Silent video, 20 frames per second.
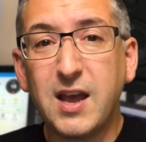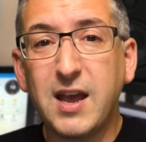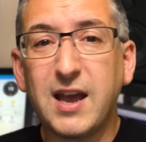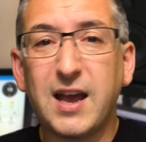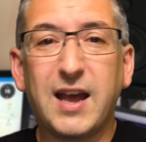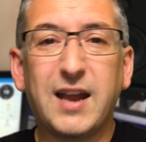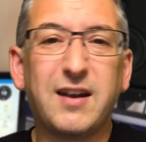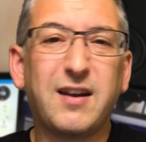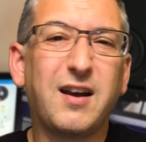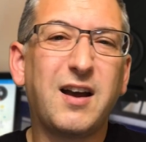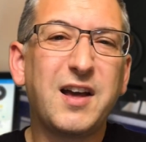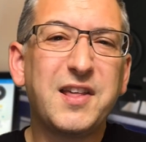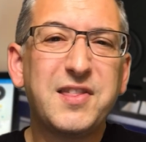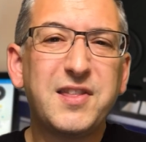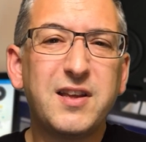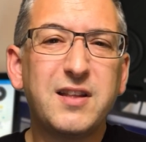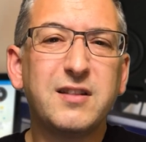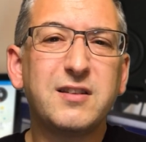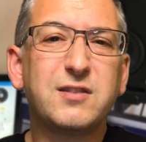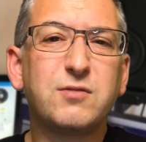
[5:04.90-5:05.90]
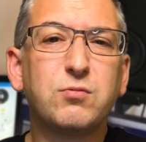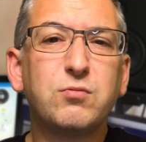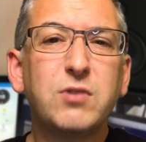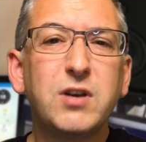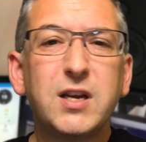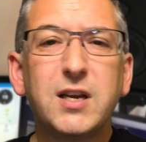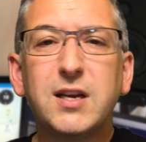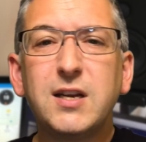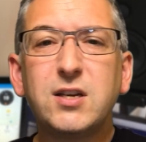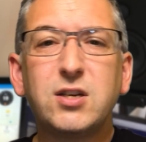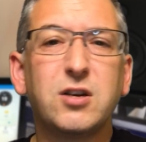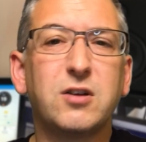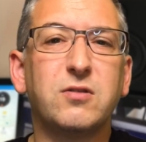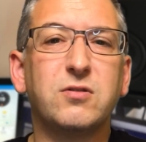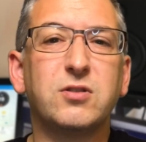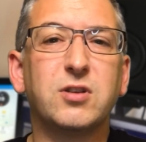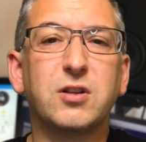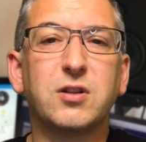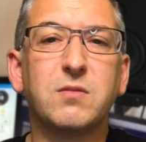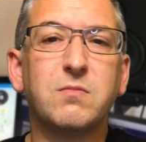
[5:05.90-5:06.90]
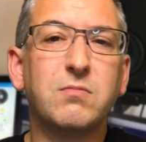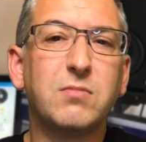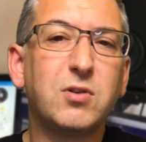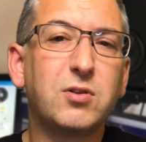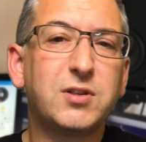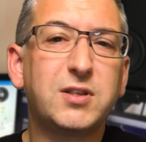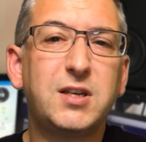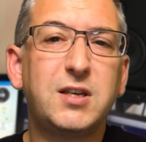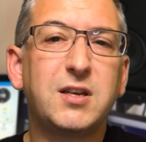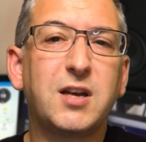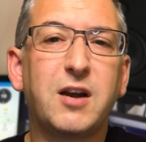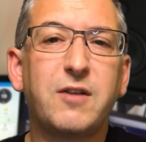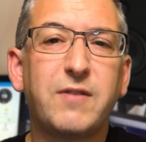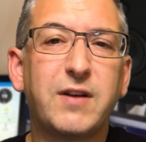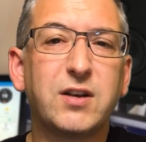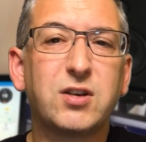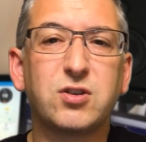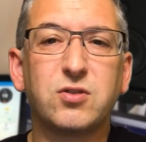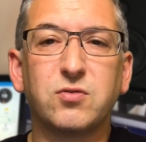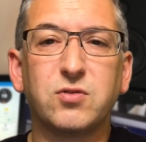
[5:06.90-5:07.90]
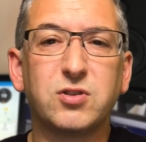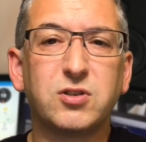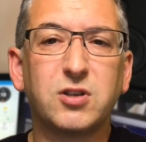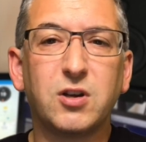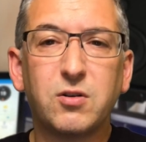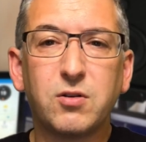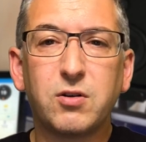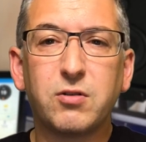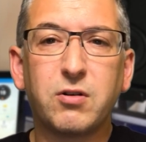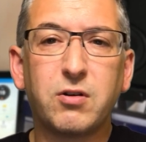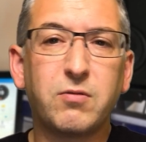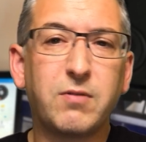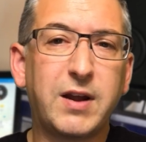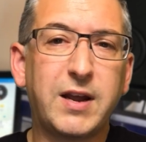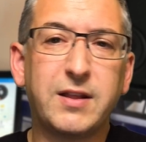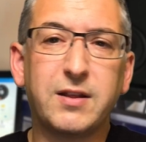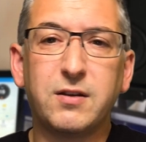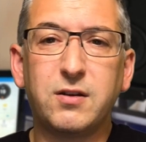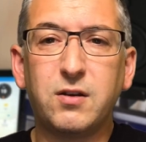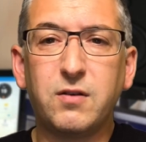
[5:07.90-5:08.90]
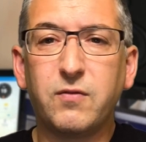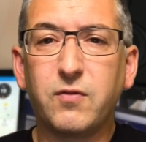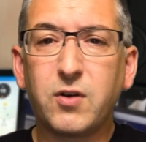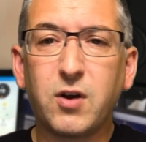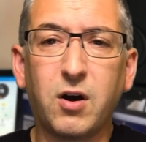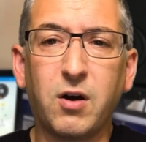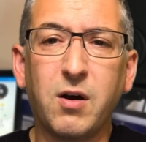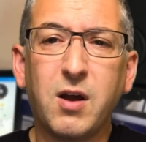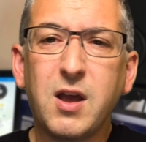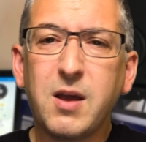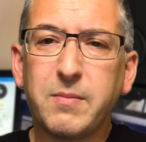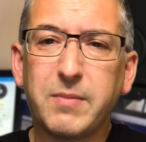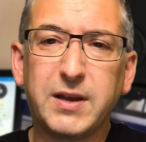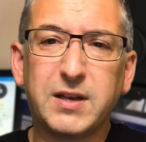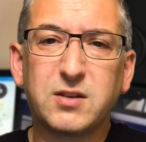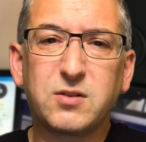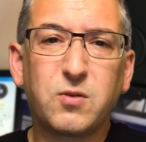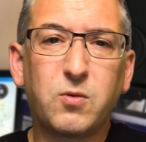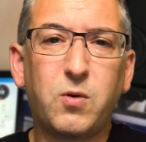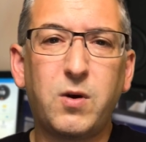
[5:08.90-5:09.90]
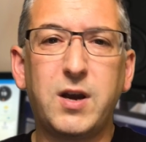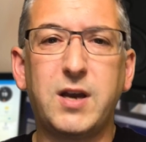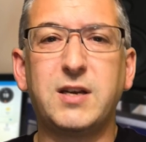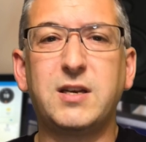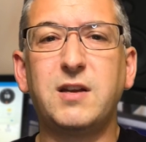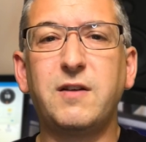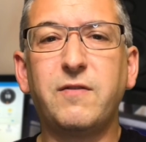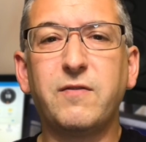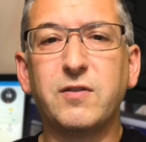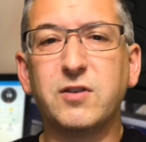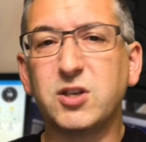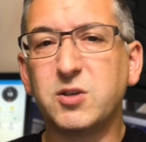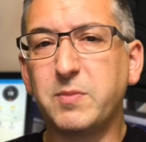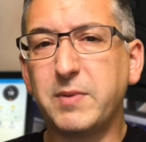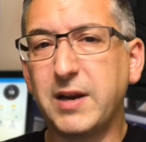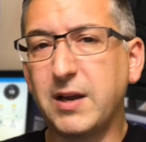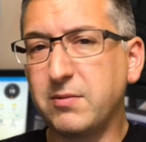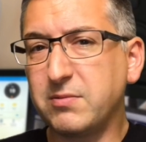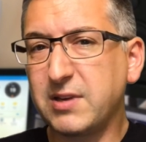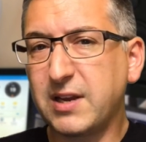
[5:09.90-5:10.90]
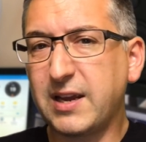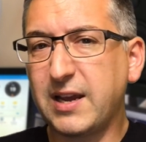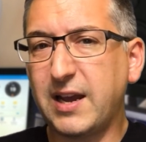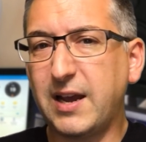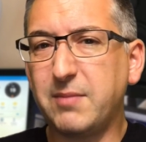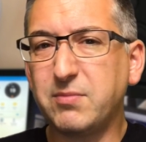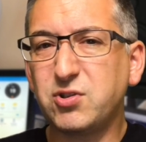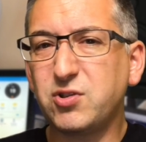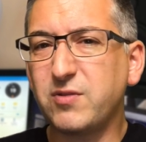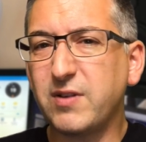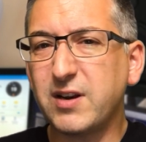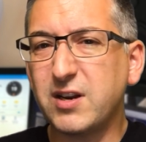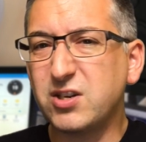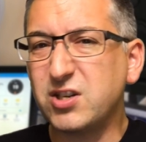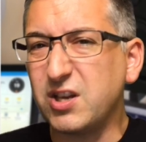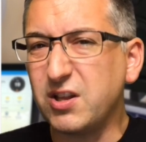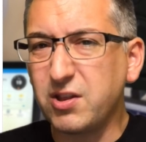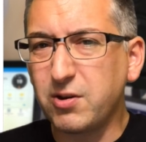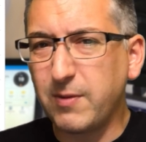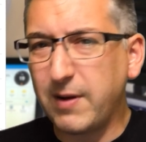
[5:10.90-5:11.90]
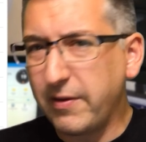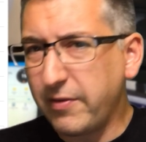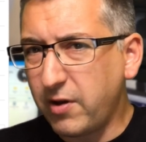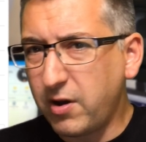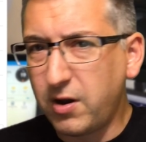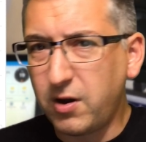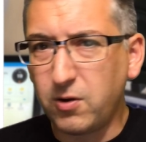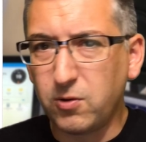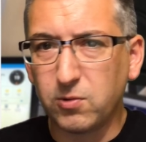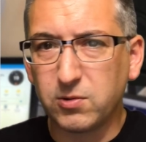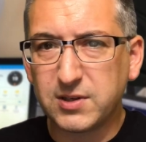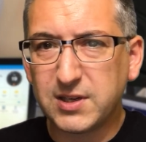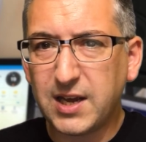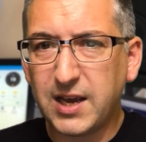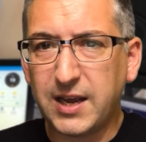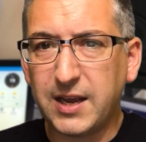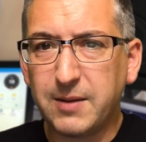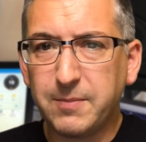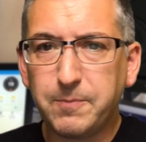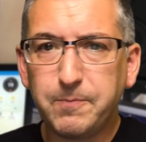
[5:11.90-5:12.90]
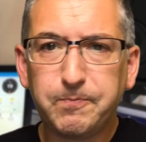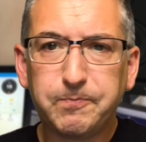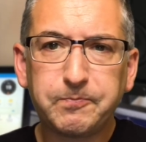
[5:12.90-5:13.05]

And I think this really shows that the multi-directional solar array that you've got makes quite a difference to being able to capture energy throughout the whole day.